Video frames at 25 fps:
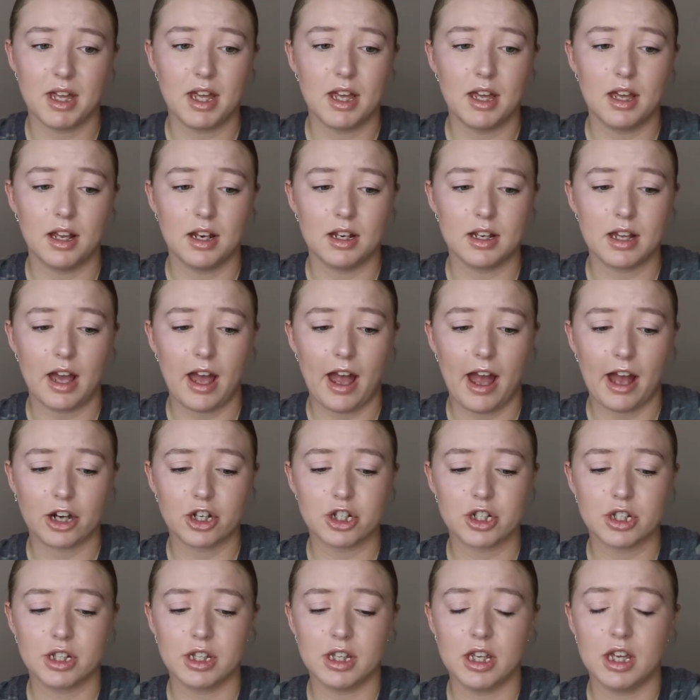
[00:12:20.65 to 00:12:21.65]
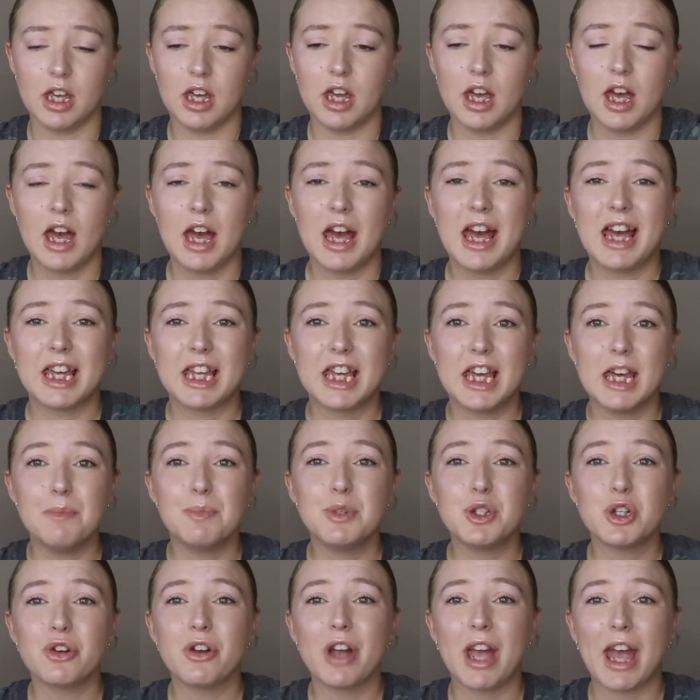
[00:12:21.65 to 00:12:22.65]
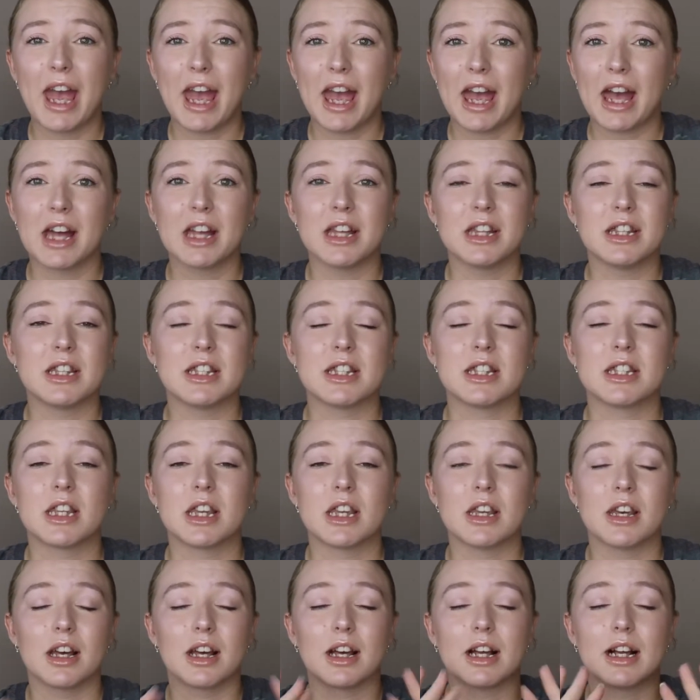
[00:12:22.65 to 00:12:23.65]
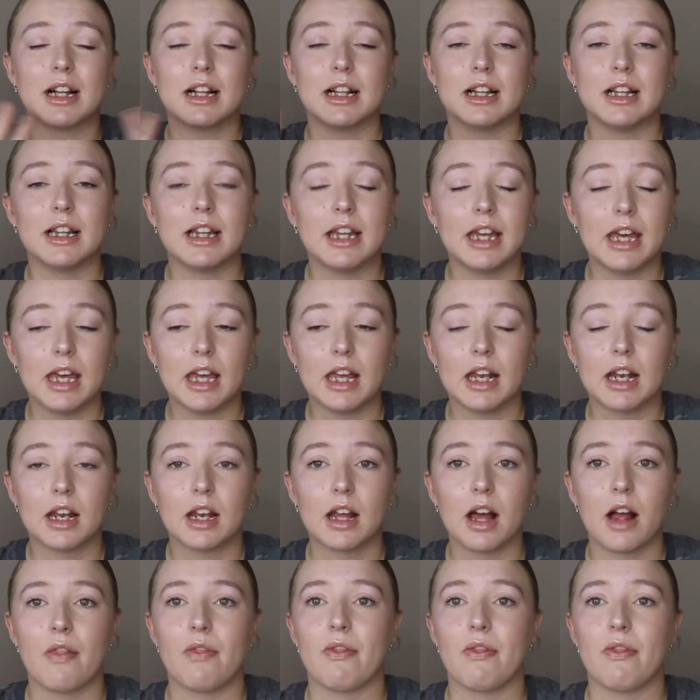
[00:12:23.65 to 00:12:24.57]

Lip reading: It actually keeps your hands clean.